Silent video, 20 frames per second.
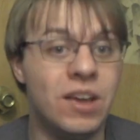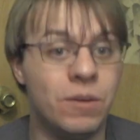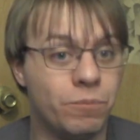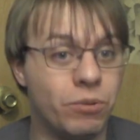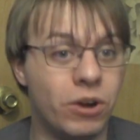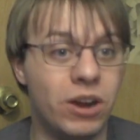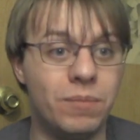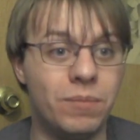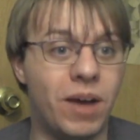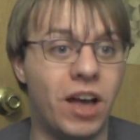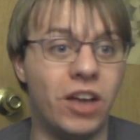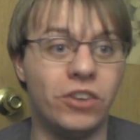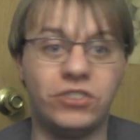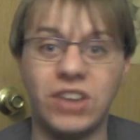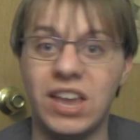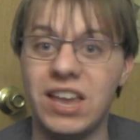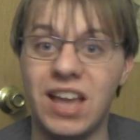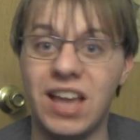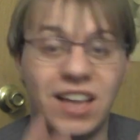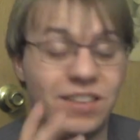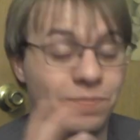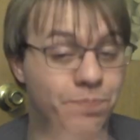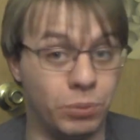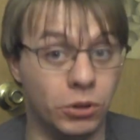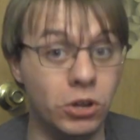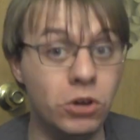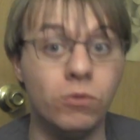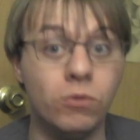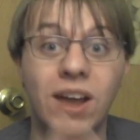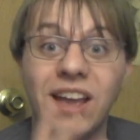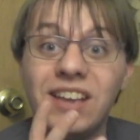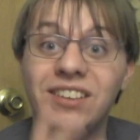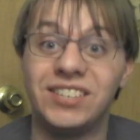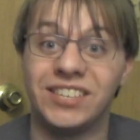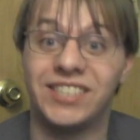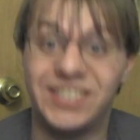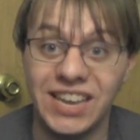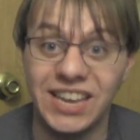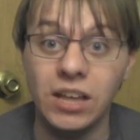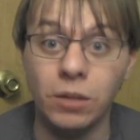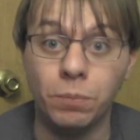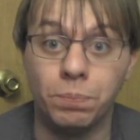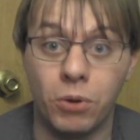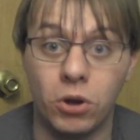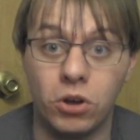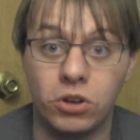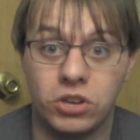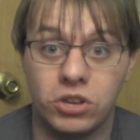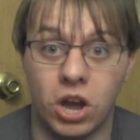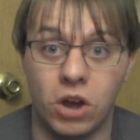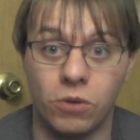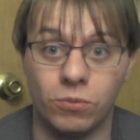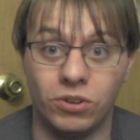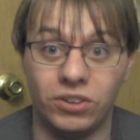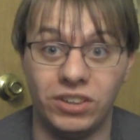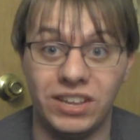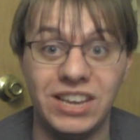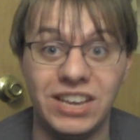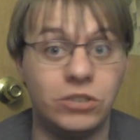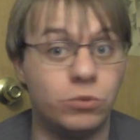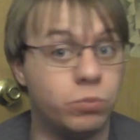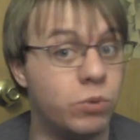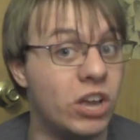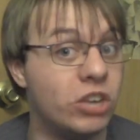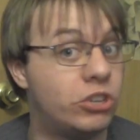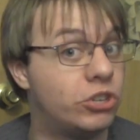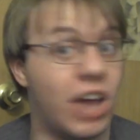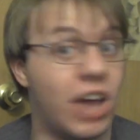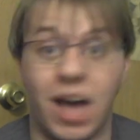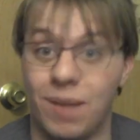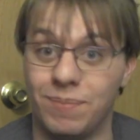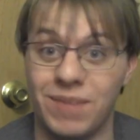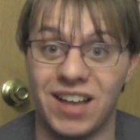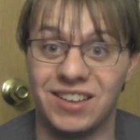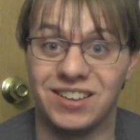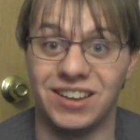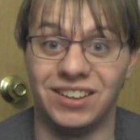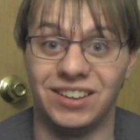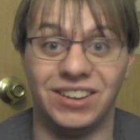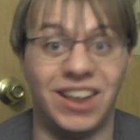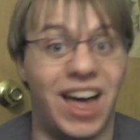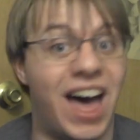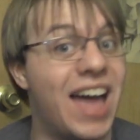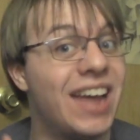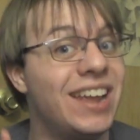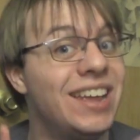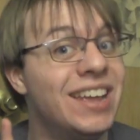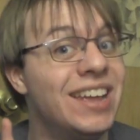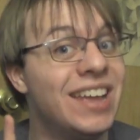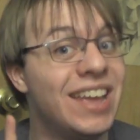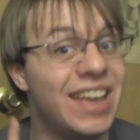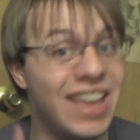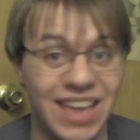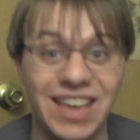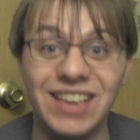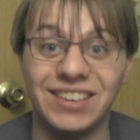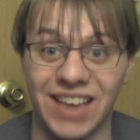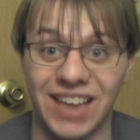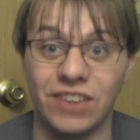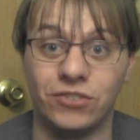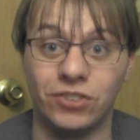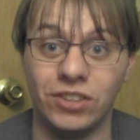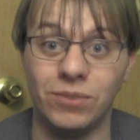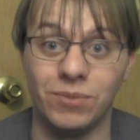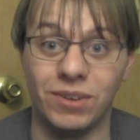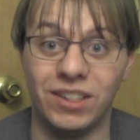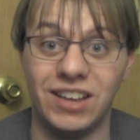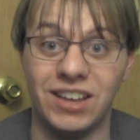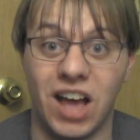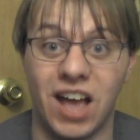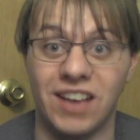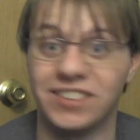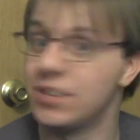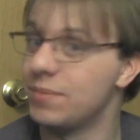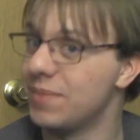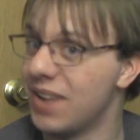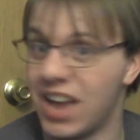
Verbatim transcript: pretty much a Blu-ray Steelbook release, which I'm not gonna lie is actually really awesome.